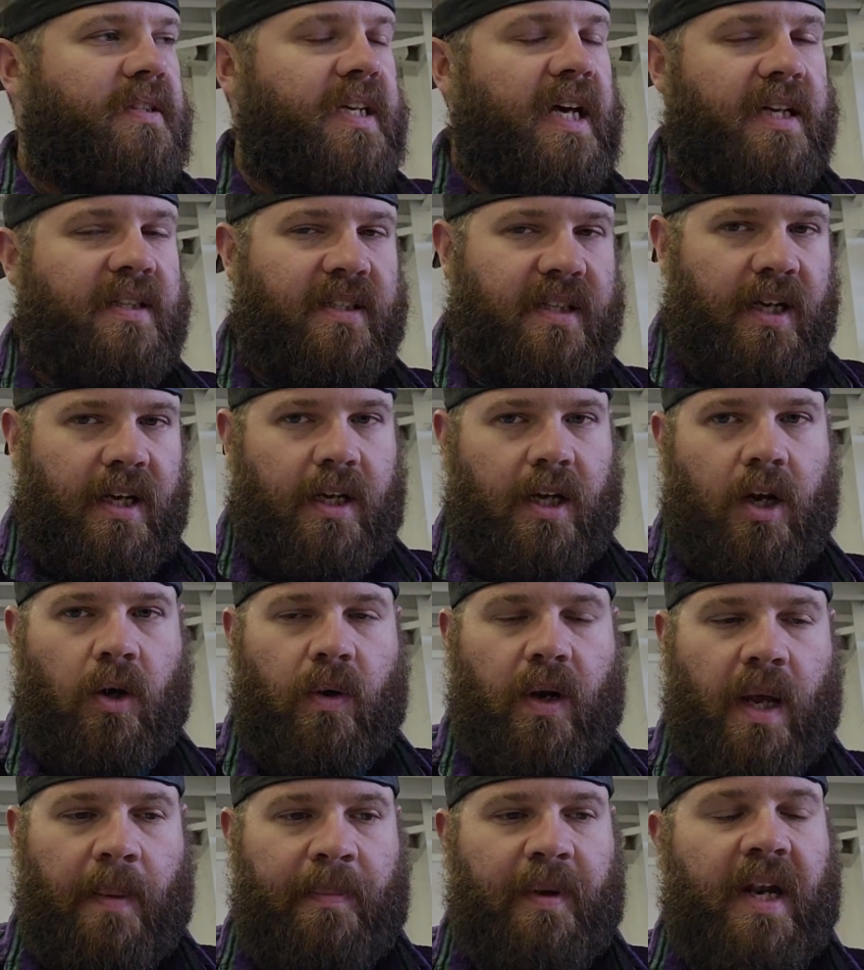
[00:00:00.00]
testing it
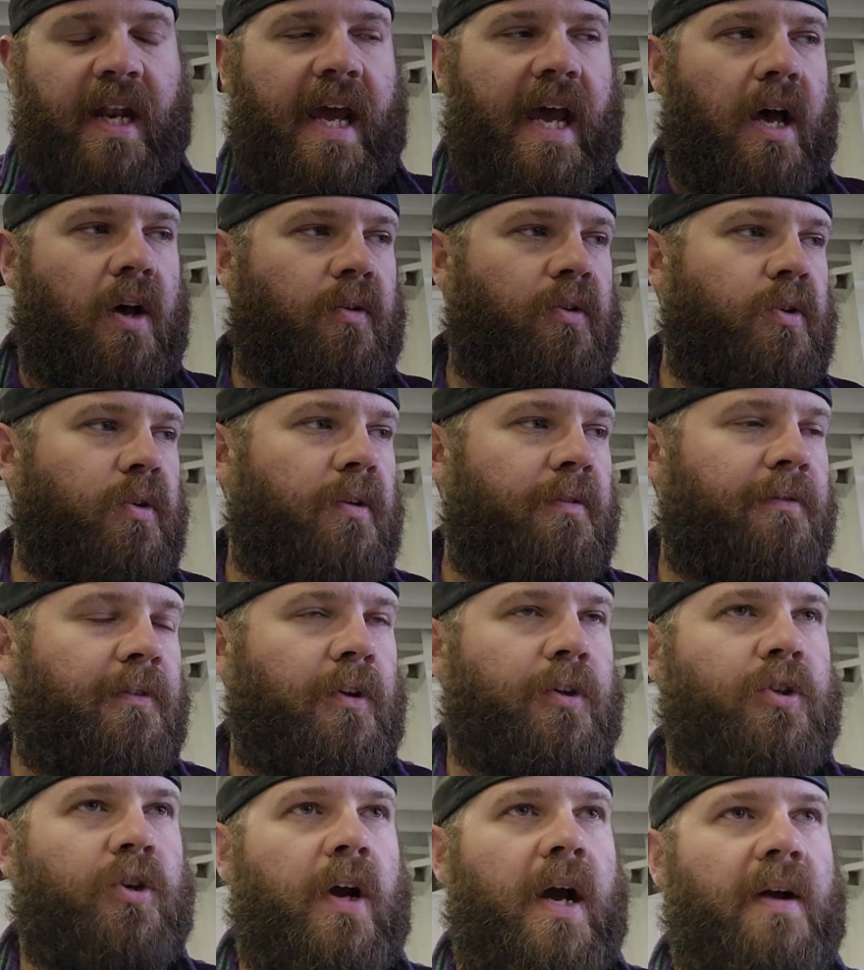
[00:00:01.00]
going up and down, doing a
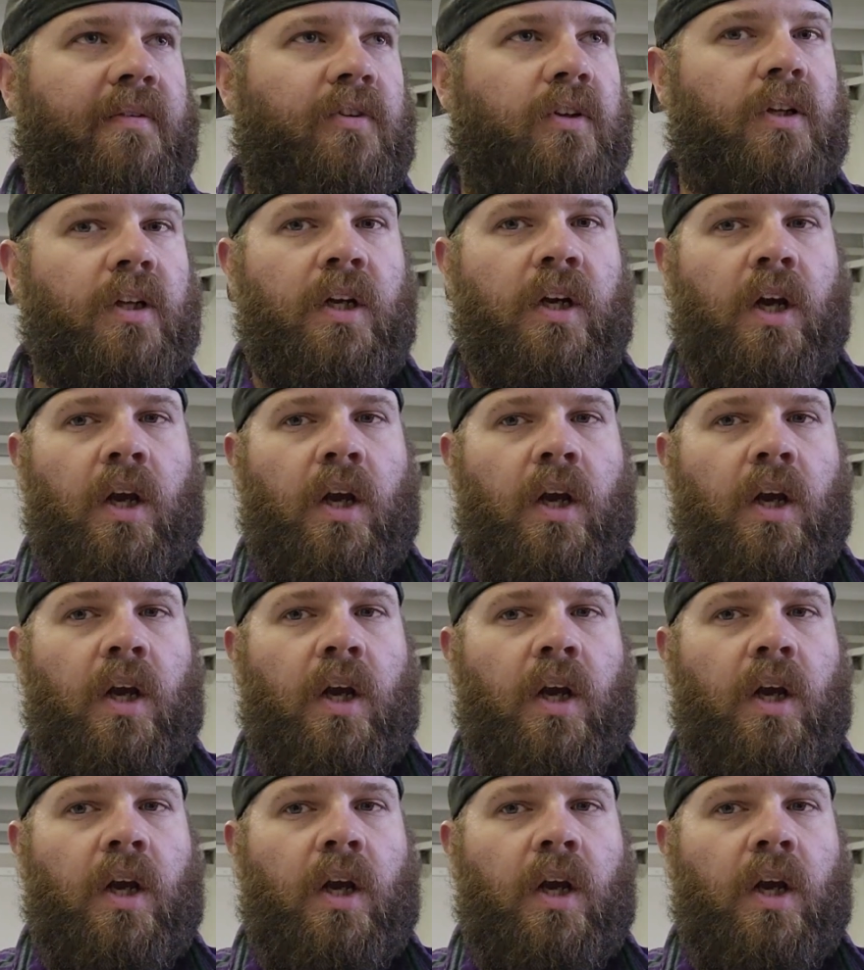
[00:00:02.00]
full travel.